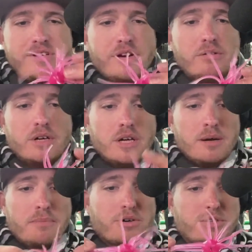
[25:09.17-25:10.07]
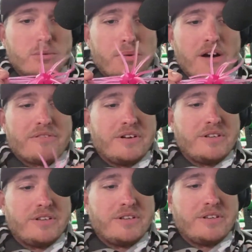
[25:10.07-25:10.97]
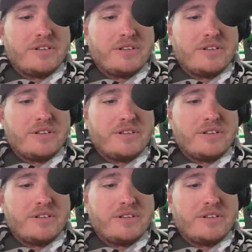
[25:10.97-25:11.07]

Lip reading: So personal preference.